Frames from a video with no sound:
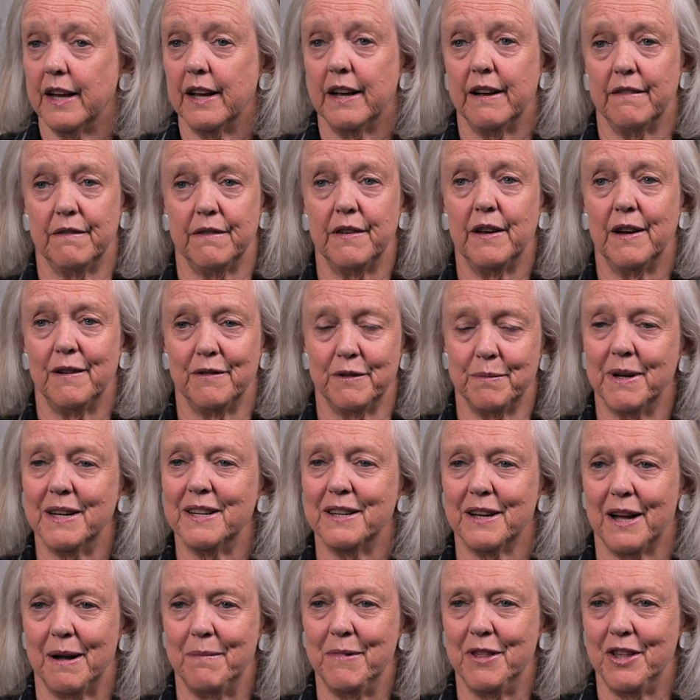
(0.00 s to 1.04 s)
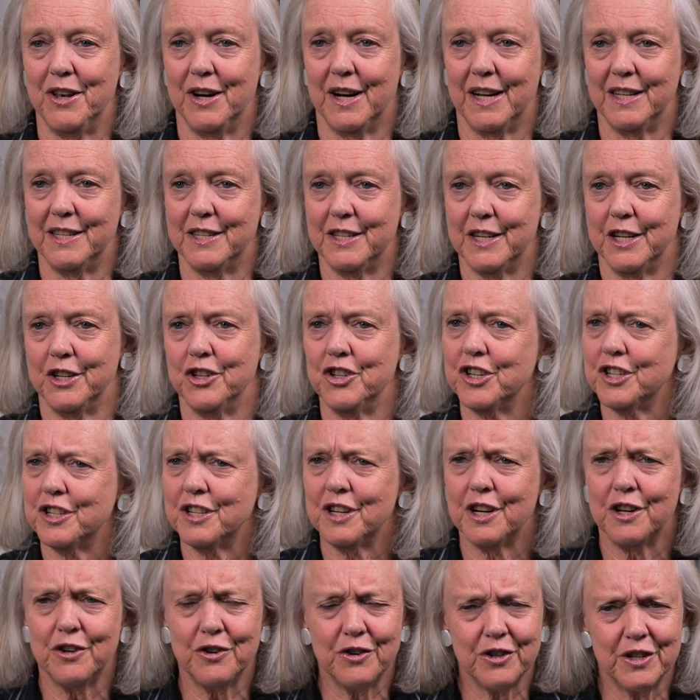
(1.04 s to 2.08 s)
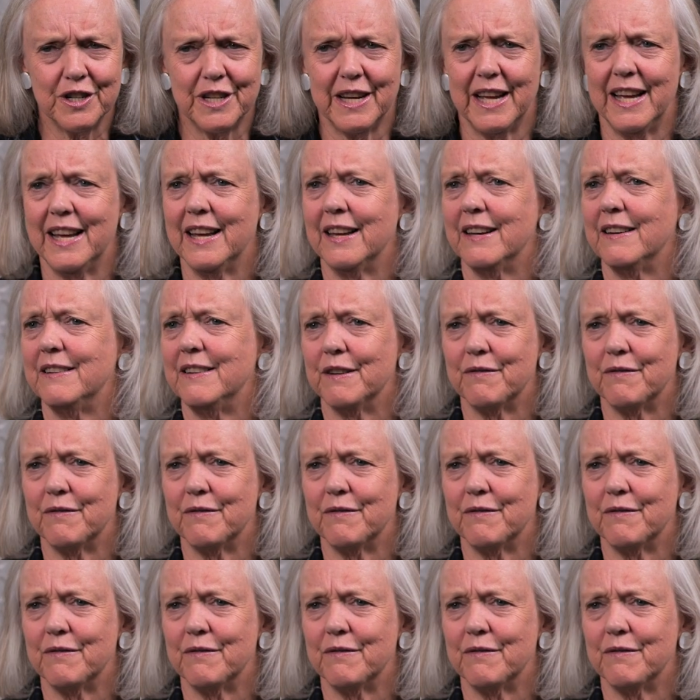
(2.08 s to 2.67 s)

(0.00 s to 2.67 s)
have spent time in the United States just to understand